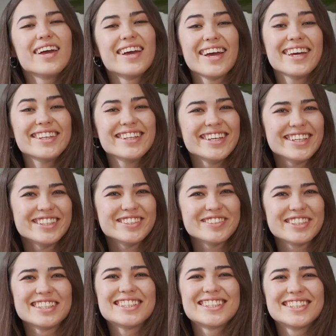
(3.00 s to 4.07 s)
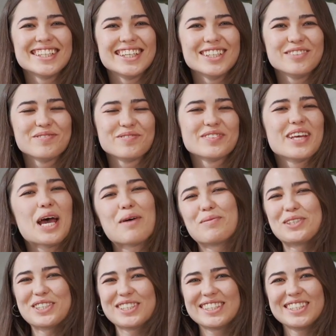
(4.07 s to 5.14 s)
Hey there, it's Dilim. Happy
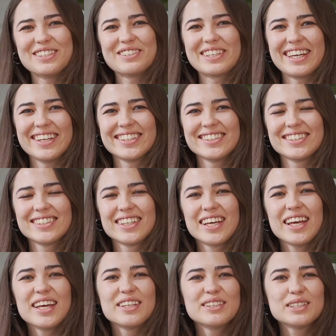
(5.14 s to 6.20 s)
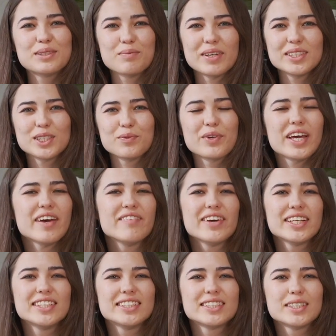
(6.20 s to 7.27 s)
to see you again. This month we have
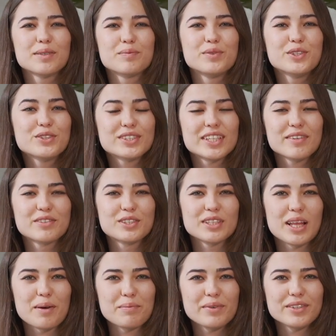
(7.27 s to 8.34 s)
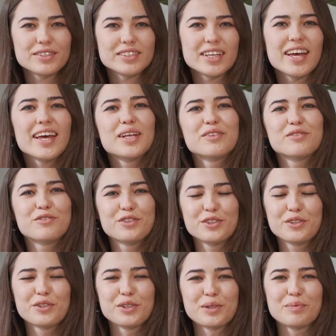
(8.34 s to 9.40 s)
added some new stuff to Landbot and few
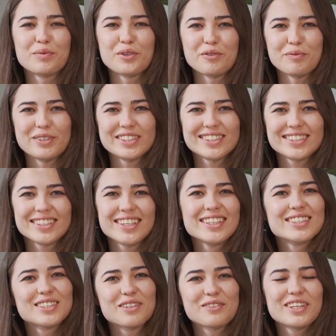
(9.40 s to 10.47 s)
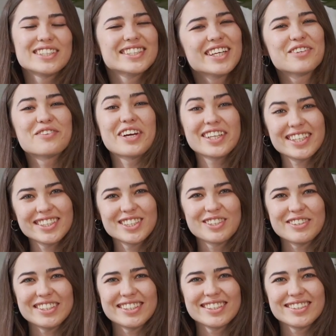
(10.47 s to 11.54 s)
cool improvements. So let's get right
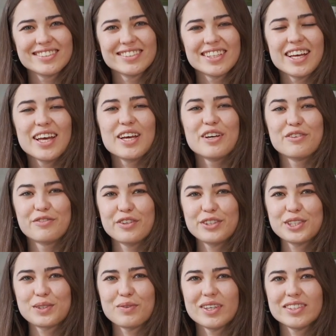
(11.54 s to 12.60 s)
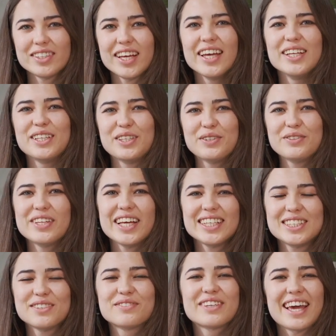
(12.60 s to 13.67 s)
into it. The first one, a new
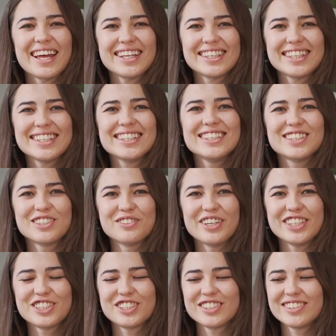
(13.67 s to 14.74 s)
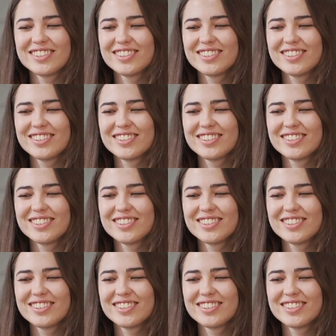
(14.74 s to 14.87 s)
native Calendly integration.